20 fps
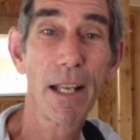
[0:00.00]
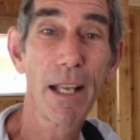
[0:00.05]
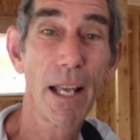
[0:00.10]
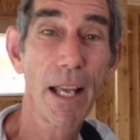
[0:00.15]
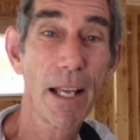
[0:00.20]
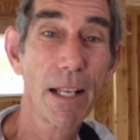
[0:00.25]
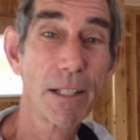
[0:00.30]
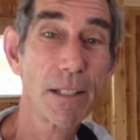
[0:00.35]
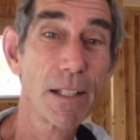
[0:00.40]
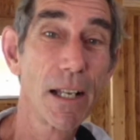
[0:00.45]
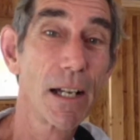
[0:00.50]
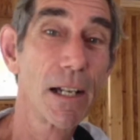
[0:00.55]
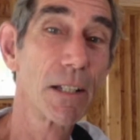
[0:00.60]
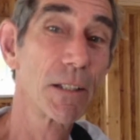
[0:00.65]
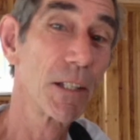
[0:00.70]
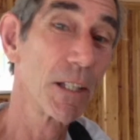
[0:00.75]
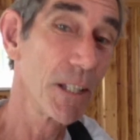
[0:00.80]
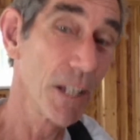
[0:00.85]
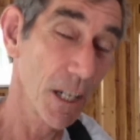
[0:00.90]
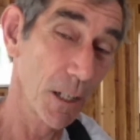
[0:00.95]
and uh,
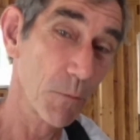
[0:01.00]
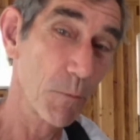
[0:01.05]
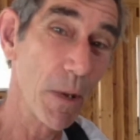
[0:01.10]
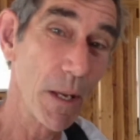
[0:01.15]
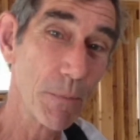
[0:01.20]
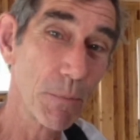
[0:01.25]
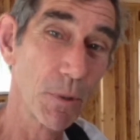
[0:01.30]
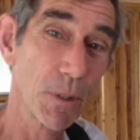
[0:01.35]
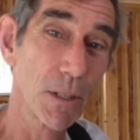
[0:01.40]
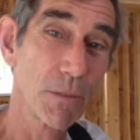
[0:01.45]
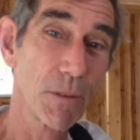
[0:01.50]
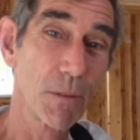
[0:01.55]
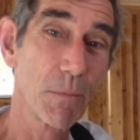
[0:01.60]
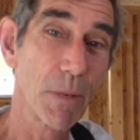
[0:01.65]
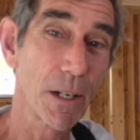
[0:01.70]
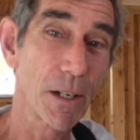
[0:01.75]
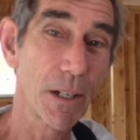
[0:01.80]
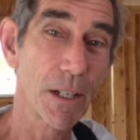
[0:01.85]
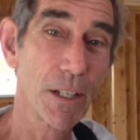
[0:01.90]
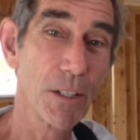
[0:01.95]
the young people of
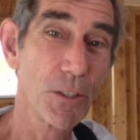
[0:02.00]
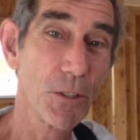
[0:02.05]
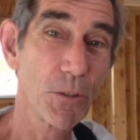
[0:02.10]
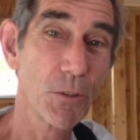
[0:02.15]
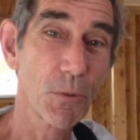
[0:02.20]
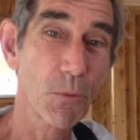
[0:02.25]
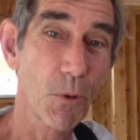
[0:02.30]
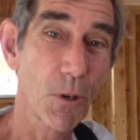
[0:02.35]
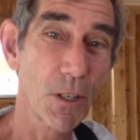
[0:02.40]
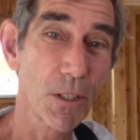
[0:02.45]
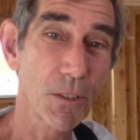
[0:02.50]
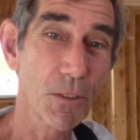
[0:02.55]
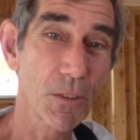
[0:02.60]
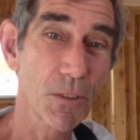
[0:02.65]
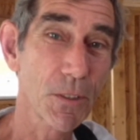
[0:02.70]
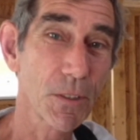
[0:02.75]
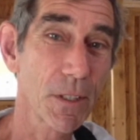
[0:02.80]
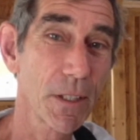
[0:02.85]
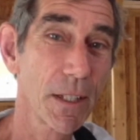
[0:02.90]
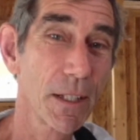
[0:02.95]
American Youth
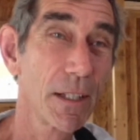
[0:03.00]
Works.